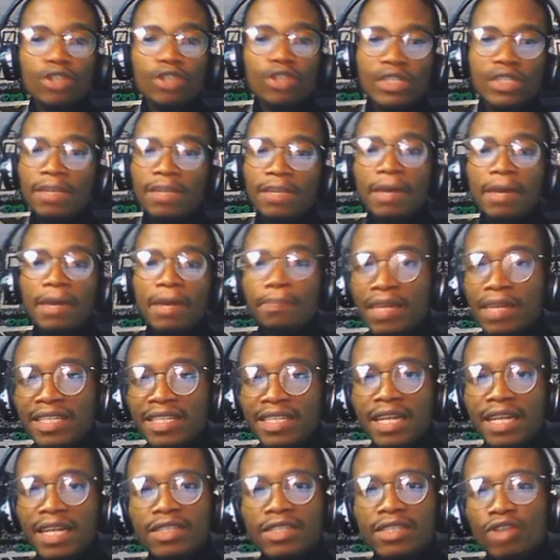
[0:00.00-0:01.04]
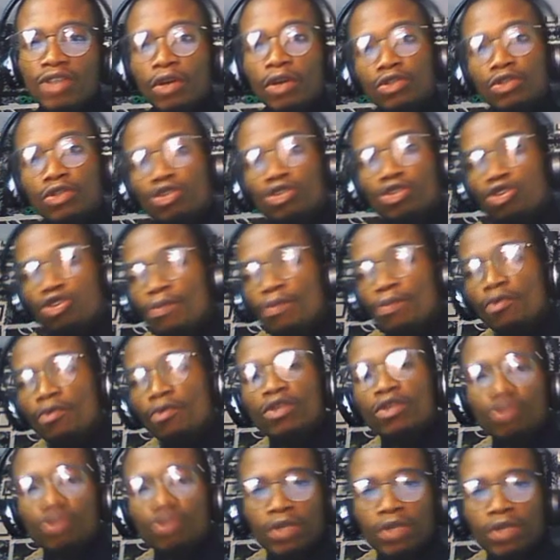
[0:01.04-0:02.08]
is about practicality. You're going to show me what you
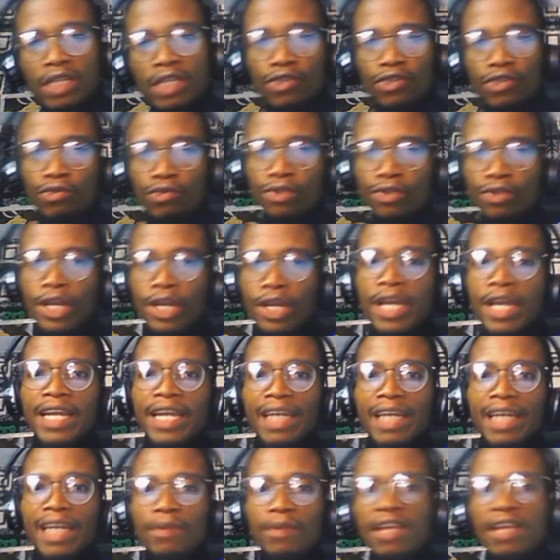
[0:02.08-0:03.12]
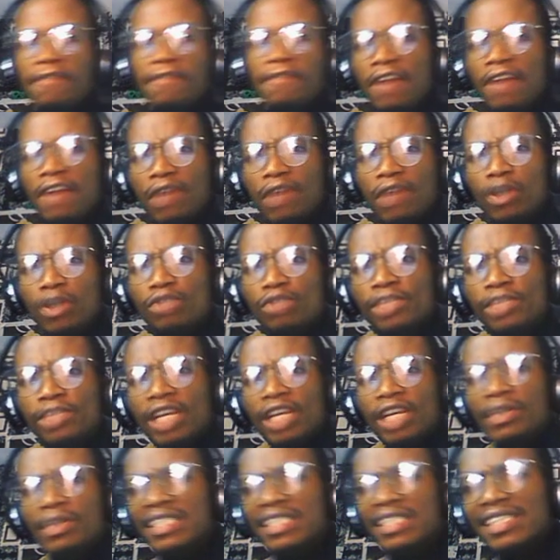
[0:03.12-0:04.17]
understood. Now, day five, we're going to be
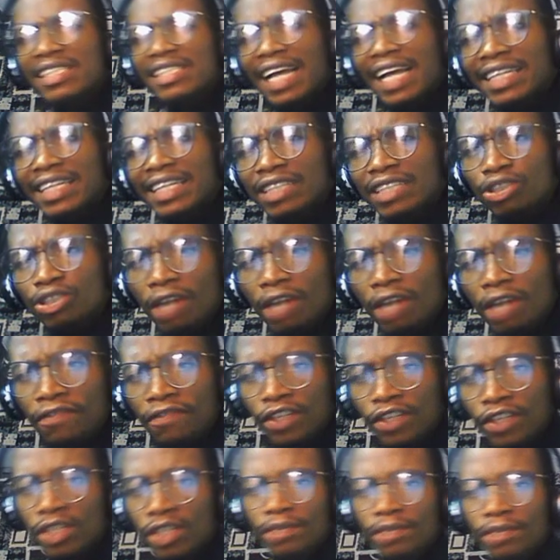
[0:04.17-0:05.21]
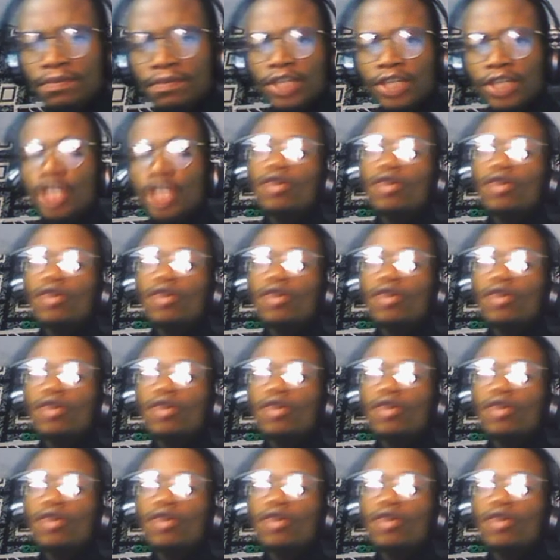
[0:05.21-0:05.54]
generating targeted traffic in